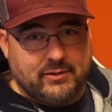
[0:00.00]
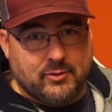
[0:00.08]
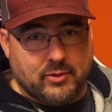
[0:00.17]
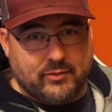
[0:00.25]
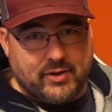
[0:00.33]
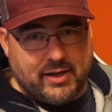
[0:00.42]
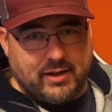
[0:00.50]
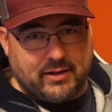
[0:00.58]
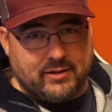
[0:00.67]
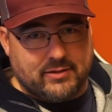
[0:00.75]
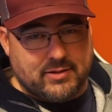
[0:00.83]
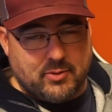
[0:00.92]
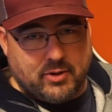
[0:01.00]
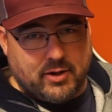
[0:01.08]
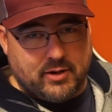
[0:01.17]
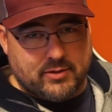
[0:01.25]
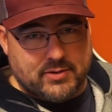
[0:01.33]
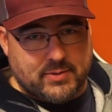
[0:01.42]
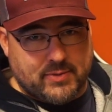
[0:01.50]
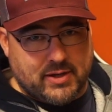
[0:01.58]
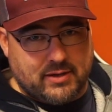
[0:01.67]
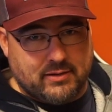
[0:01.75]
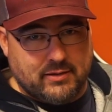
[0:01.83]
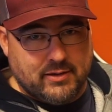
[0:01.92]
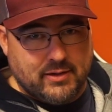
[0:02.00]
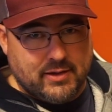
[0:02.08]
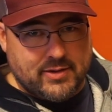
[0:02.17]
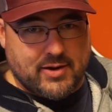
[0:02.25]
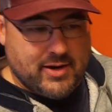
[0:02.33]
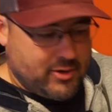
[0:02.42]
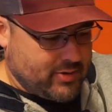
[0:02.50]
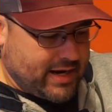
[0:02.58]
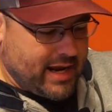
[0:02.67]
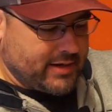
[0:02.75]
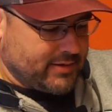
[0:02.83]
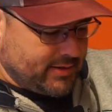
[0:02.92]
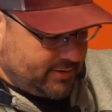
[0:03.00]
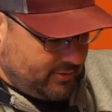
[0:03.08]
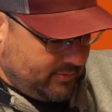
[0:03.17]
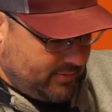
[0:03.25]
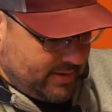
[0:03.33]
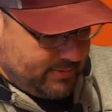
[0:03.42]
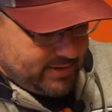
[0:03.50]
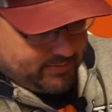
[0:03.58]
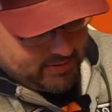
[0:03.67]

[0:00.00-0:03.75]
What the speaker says: Or if you had like a scorecard or something that you need quick access to, maybe that'd be